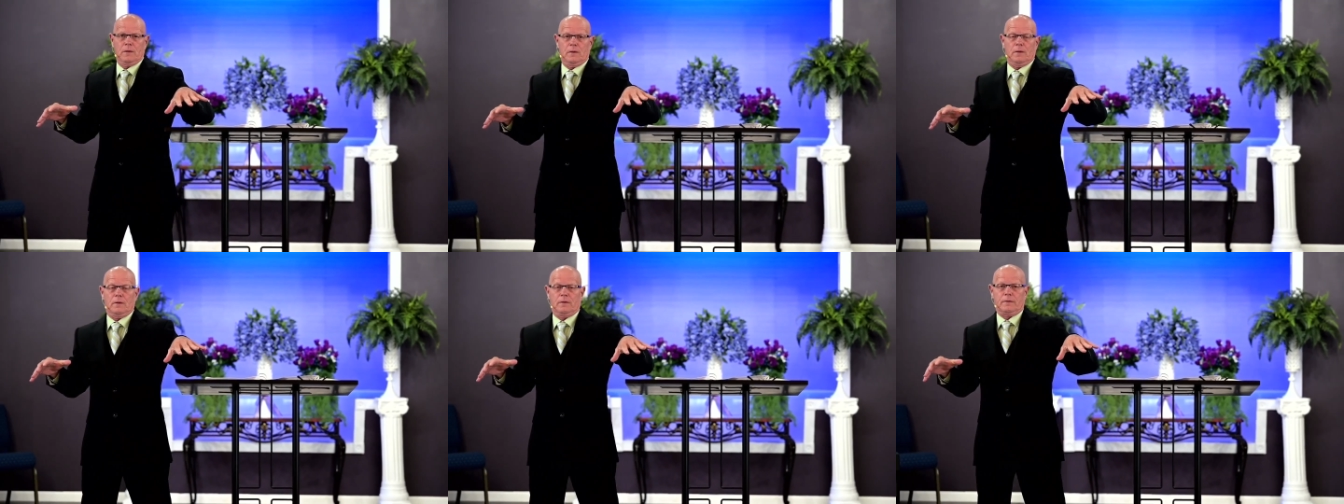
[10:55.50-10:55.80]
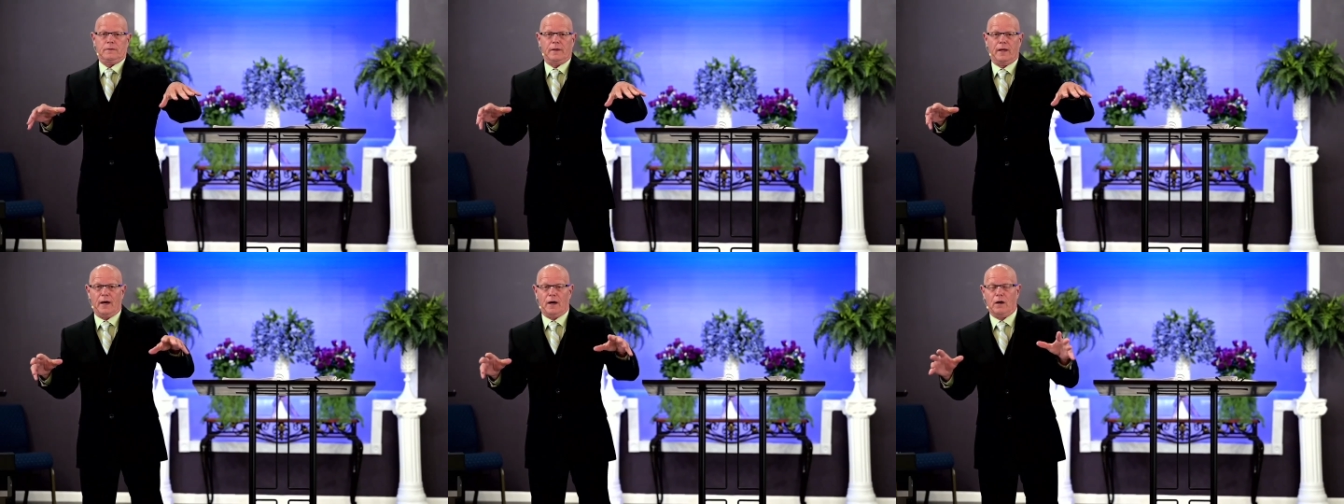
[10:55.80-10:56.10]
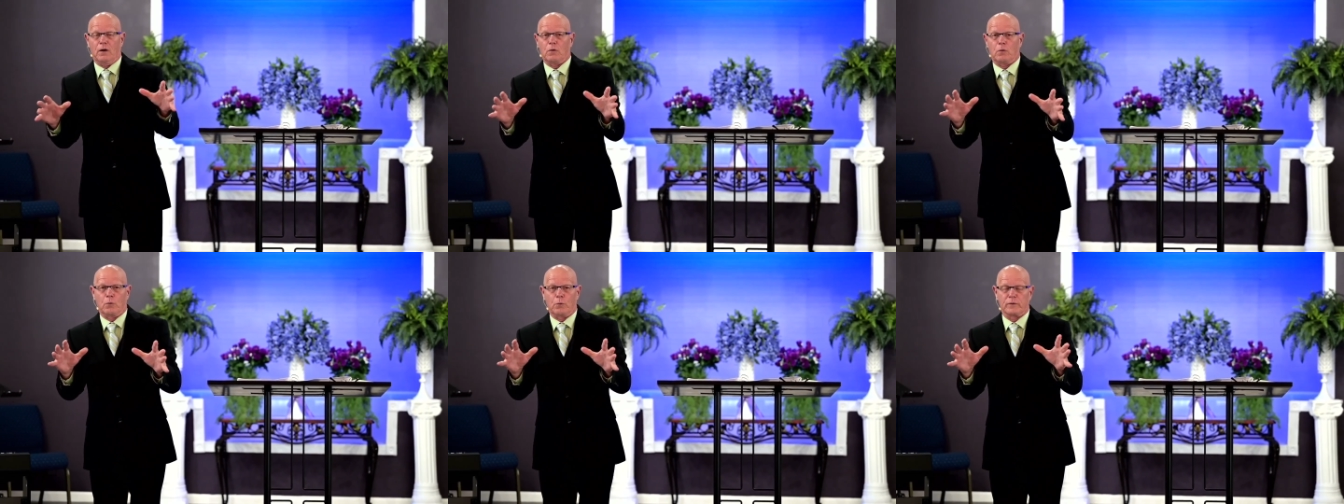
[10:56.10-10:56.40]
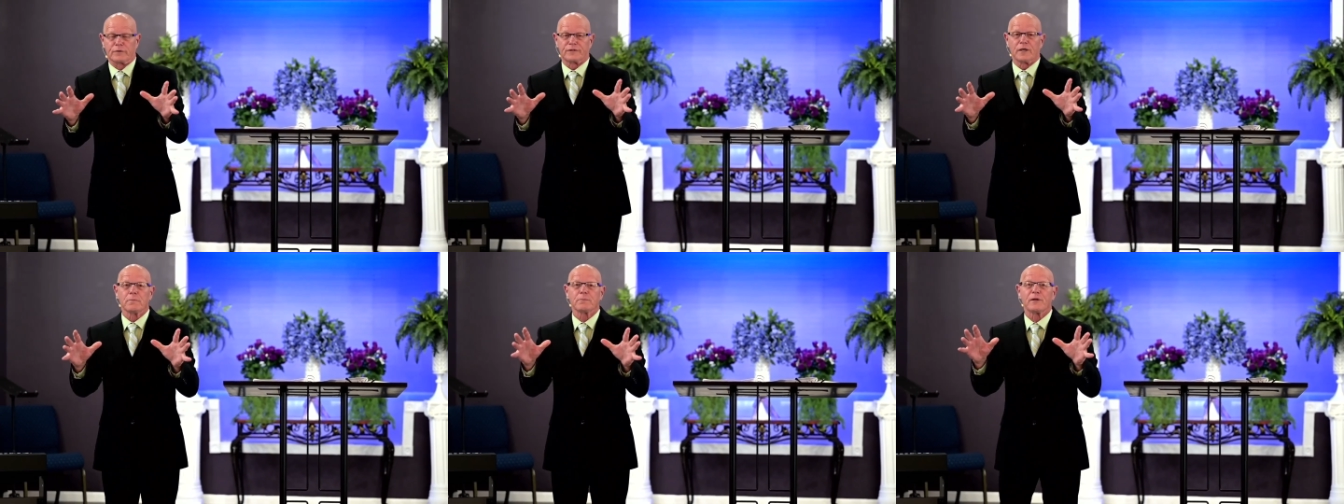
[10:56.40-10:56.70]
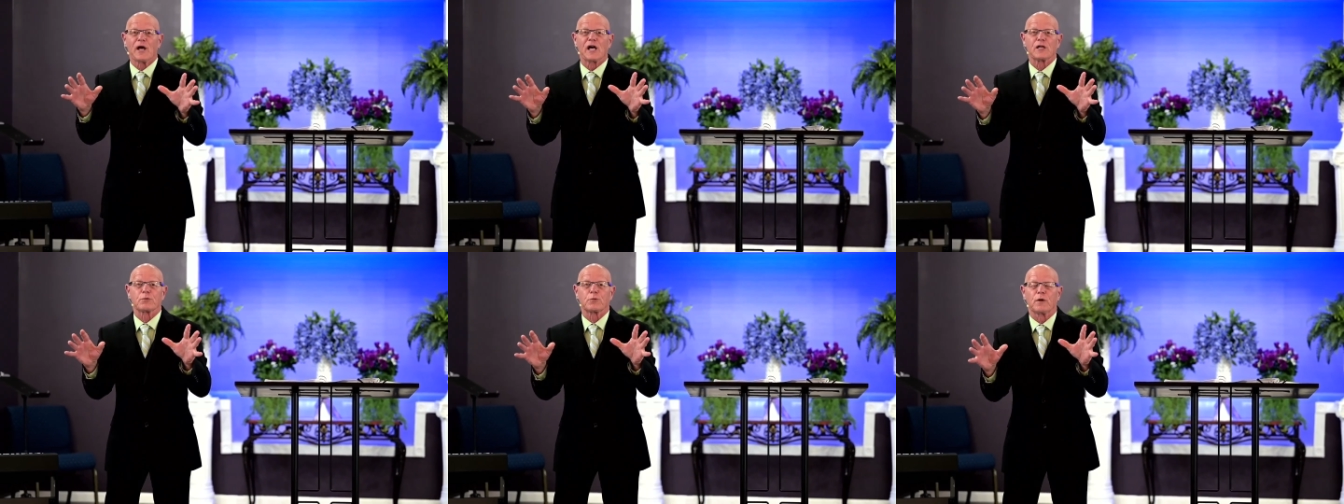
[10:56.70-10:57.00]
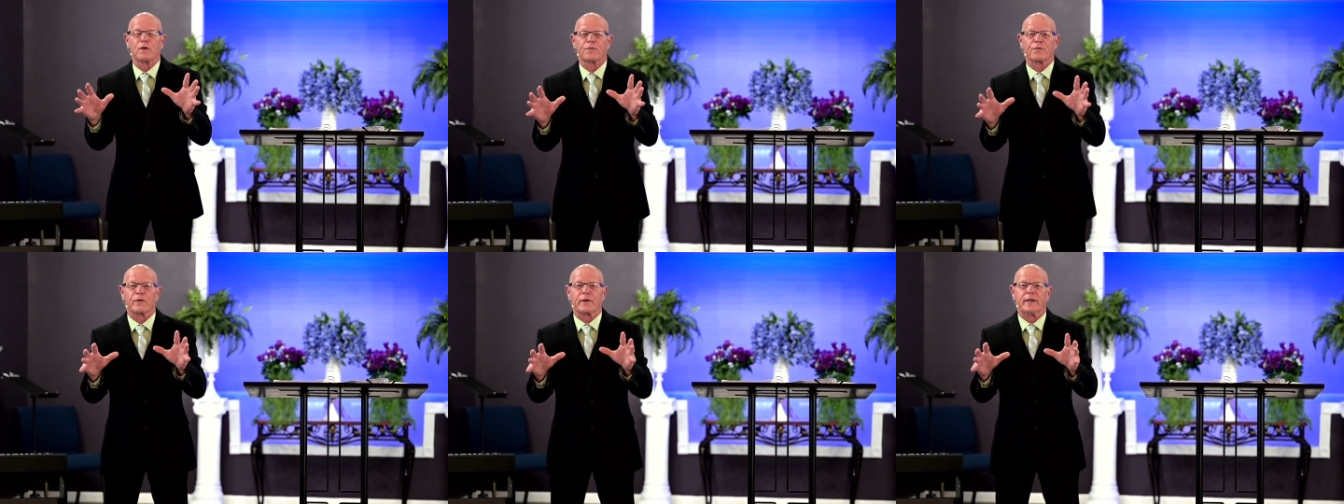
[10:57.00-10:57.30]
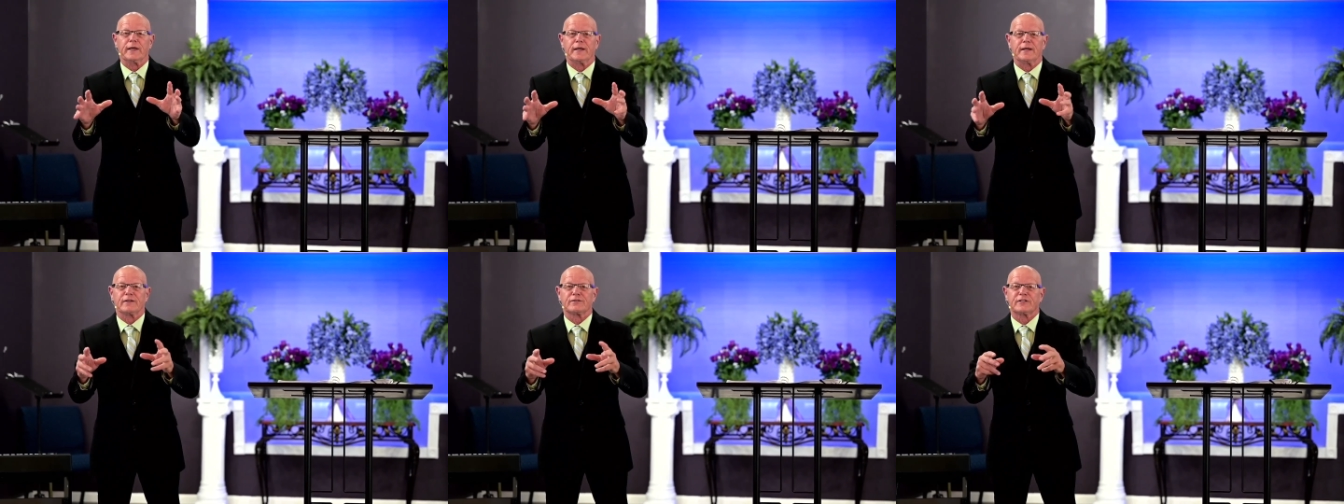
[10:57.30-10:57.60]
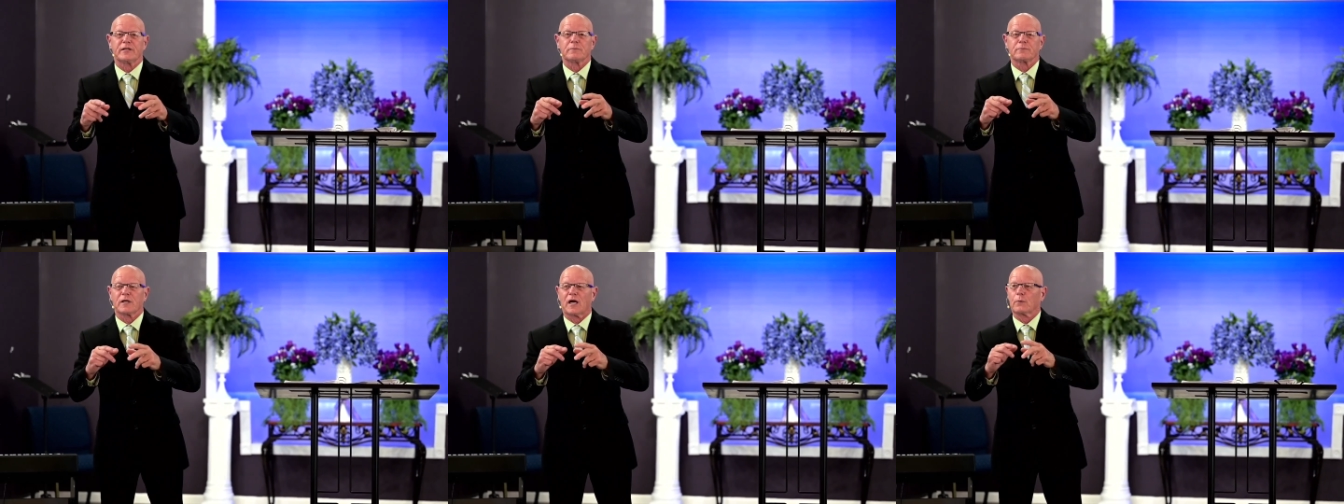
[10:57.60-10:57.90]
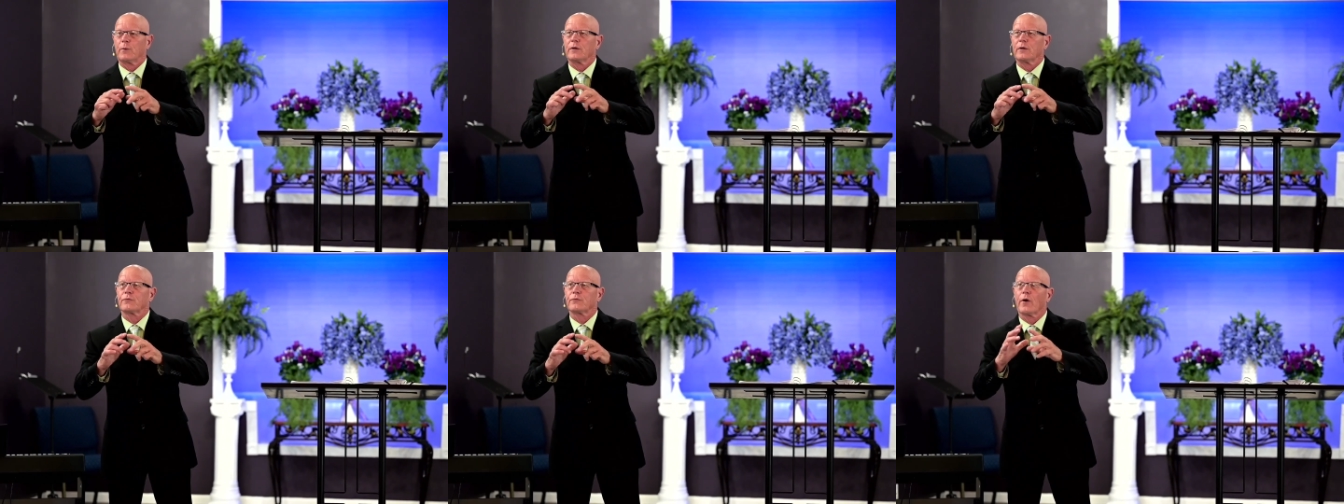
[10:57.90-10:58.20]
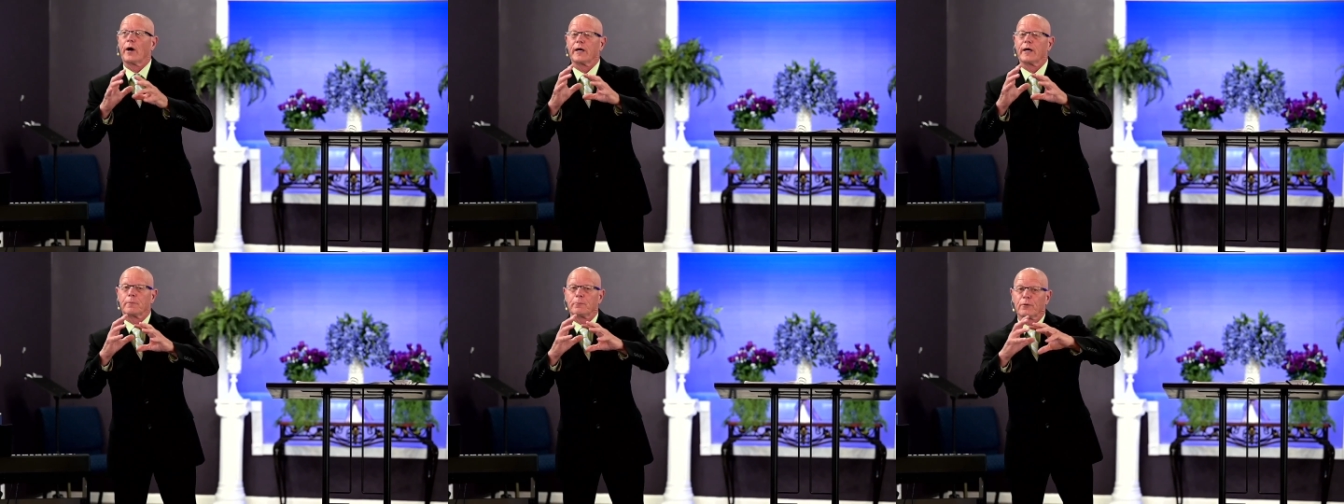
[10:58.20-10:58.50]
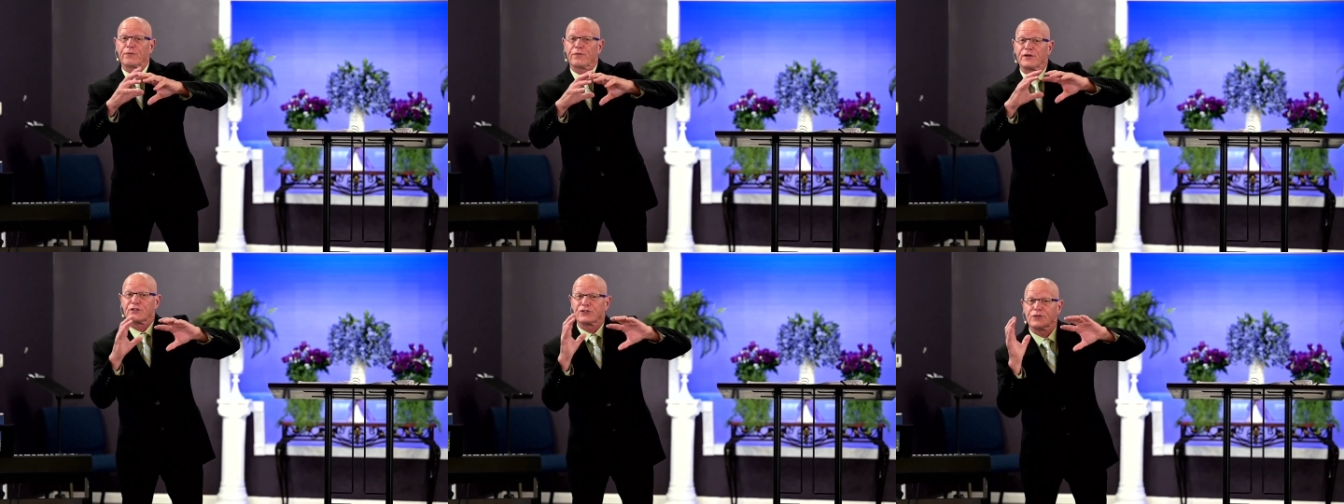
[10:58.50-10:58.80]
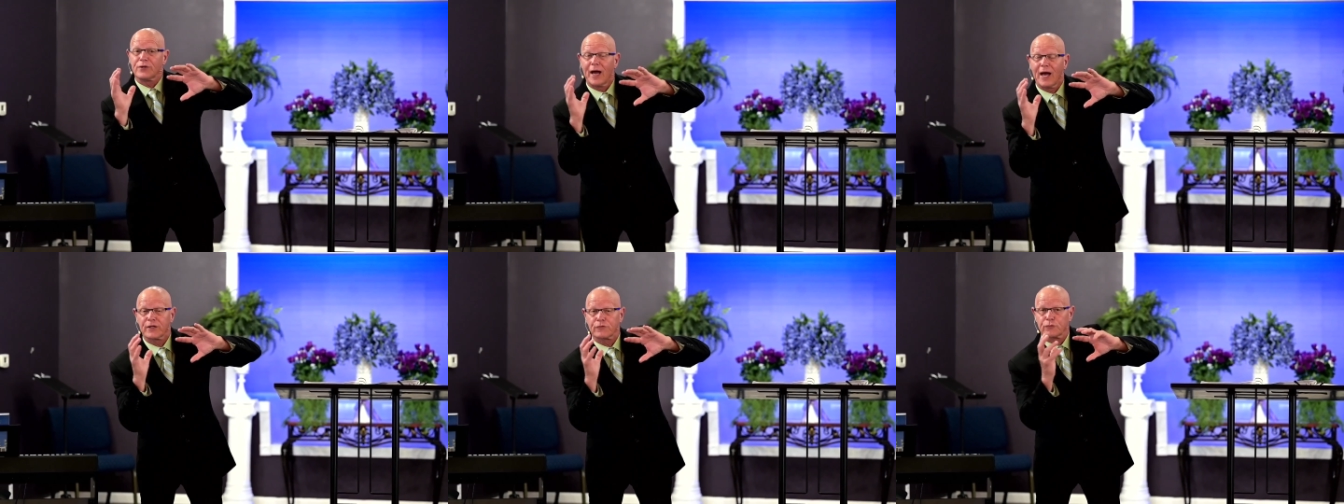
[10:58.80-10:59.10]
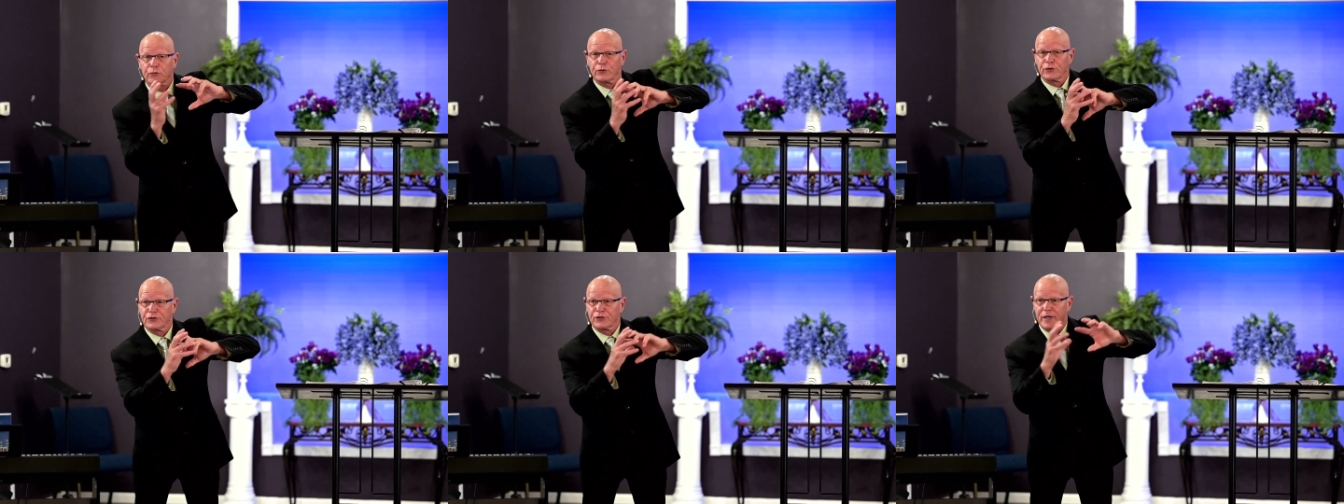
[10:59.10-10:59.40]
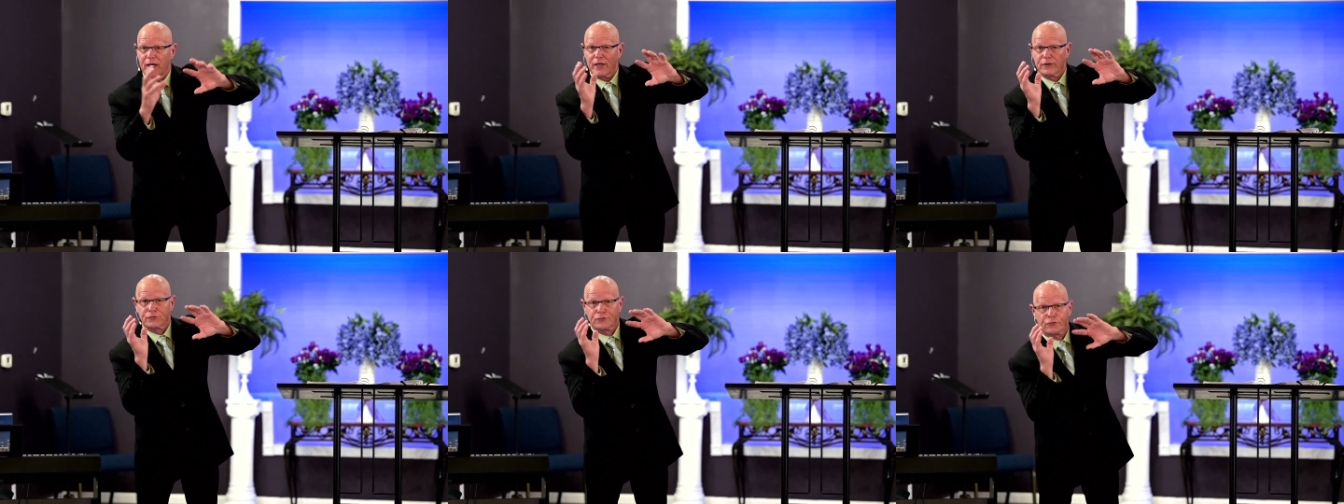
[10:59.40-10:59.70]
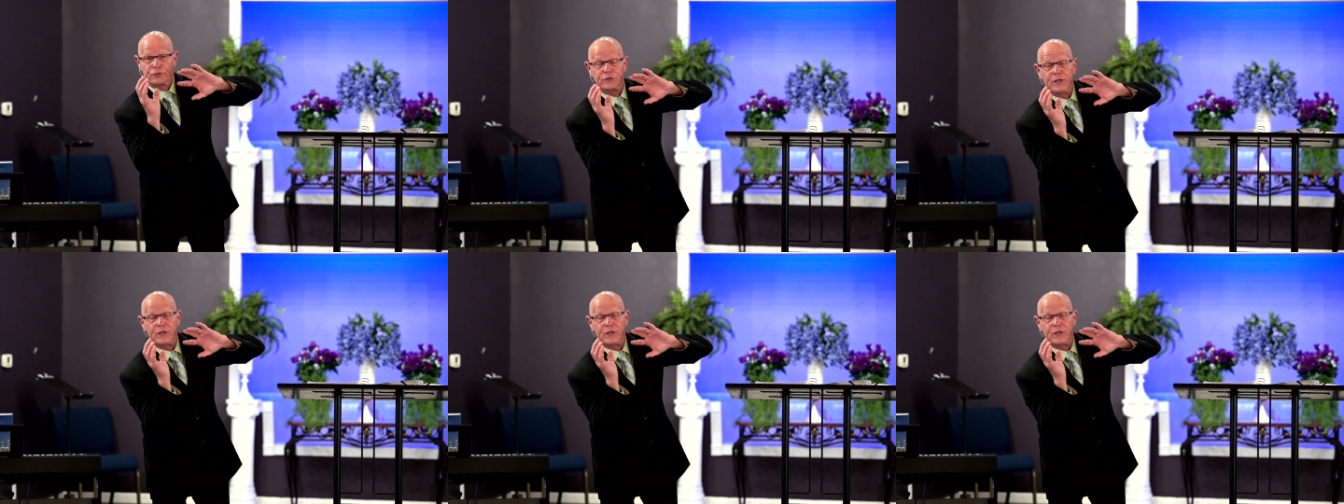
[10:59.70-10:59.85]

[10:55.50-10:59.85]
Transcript: Now, sometimes we forget. It seems like we try to put these natural disasters